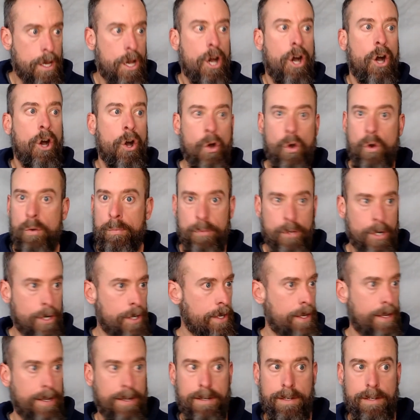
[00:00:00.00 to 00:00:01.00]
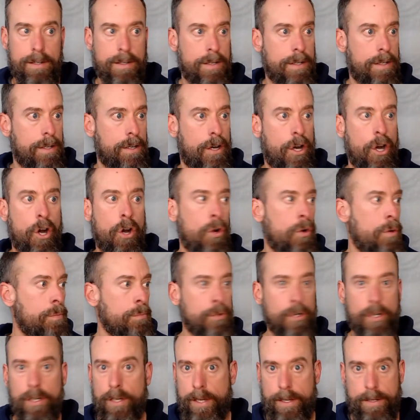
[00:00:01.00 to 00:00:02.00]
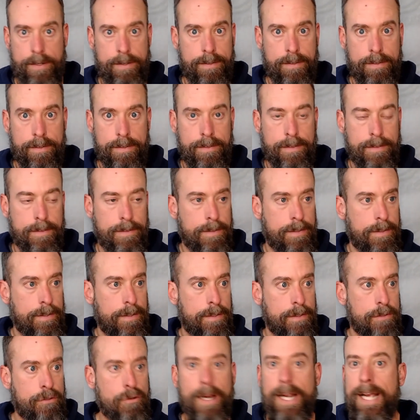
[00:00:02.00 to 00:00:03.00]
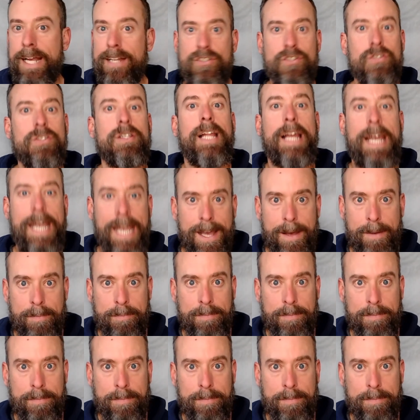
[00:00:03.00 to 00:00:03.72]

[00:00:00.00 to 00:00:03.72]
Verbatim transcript: Home run home run, grand slam,